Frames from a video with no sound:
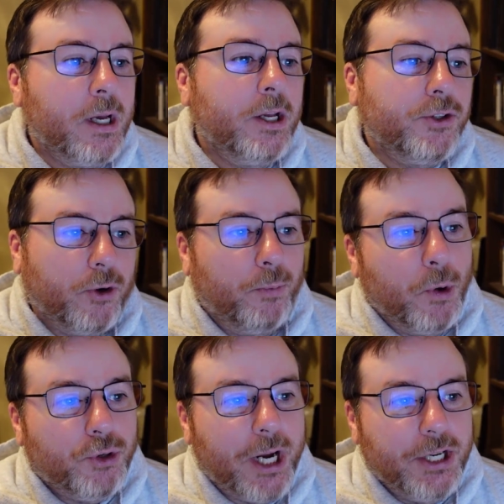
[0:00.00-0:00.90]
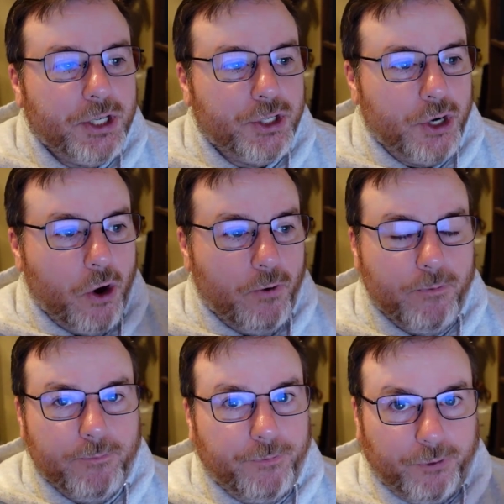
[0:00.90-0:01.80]
So in most cases, no,
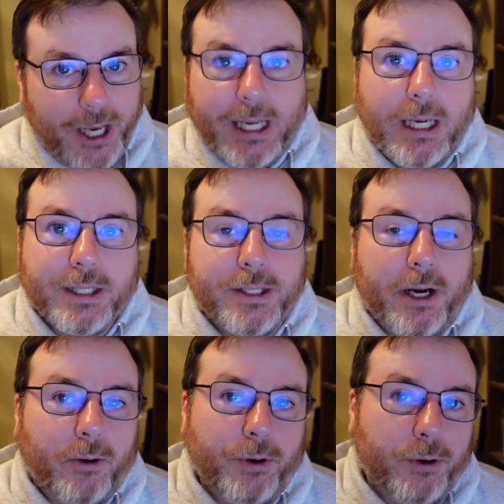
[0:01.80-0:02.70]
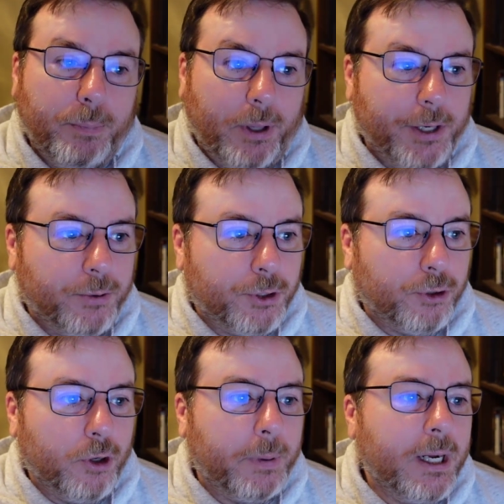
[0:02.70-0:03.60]
flanking is not going to apply to a
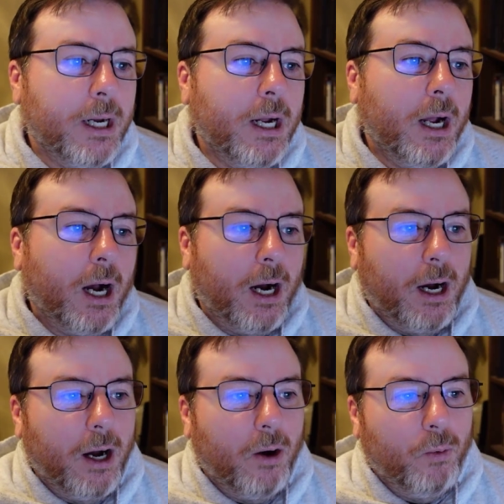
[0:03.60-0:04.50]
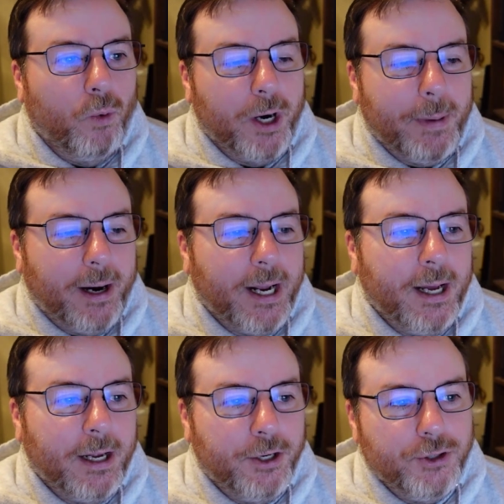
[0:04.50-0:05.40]
troop. What about
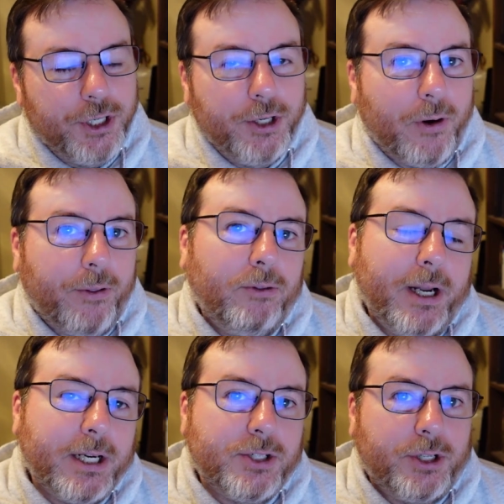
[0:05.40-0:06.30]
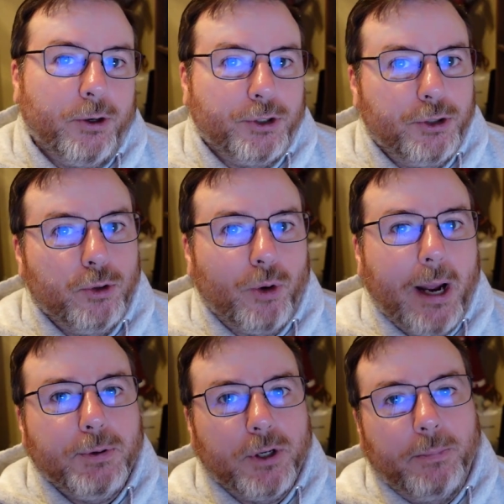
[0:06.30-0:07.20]
using your athletic skill to
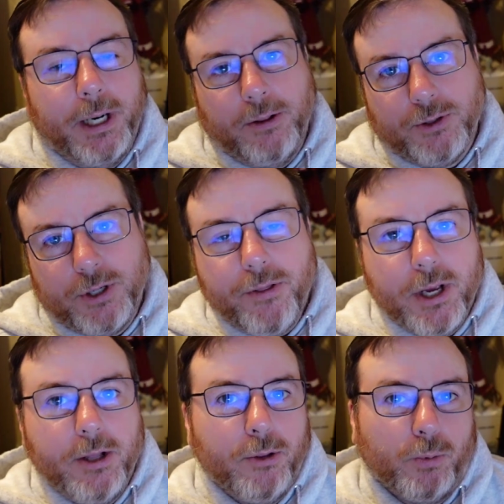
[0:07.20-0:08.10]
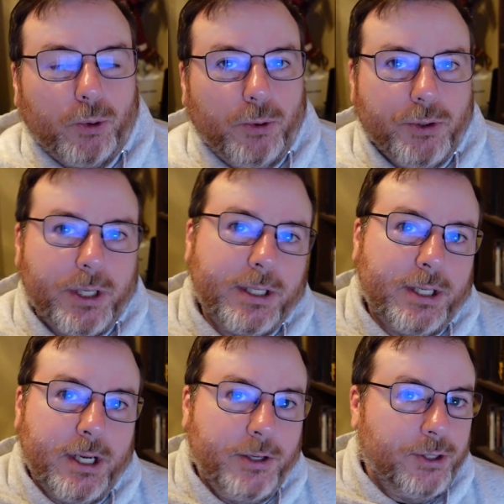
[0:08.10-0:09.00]
grab somebody? There's nothing in the rules that
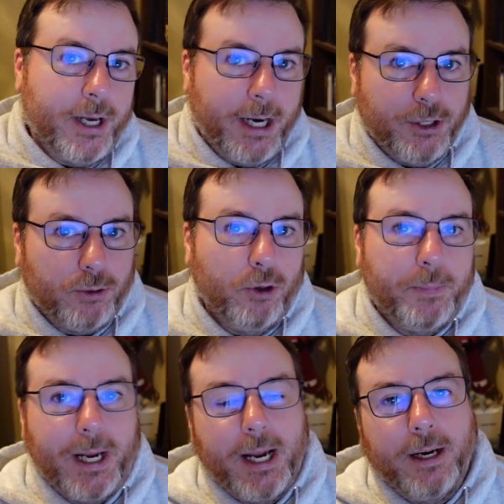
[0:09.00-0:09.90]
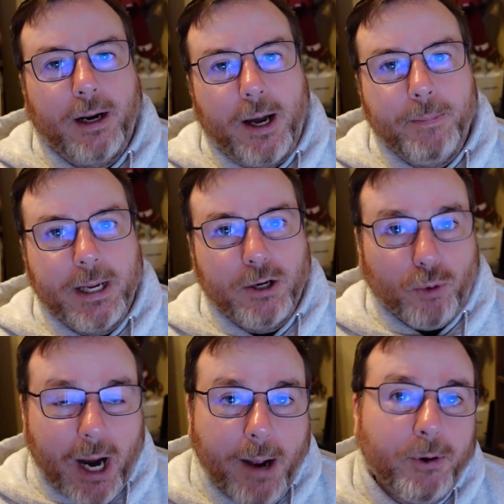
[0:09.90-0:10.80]
says that a troop cannot be
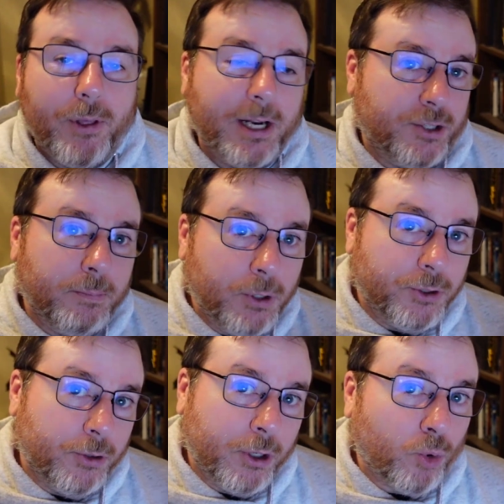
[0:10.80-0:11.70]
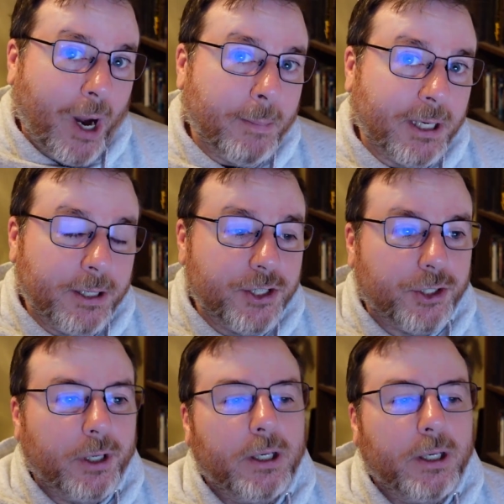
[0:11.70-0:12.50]
grabbed or that is immune to the grabbed condition.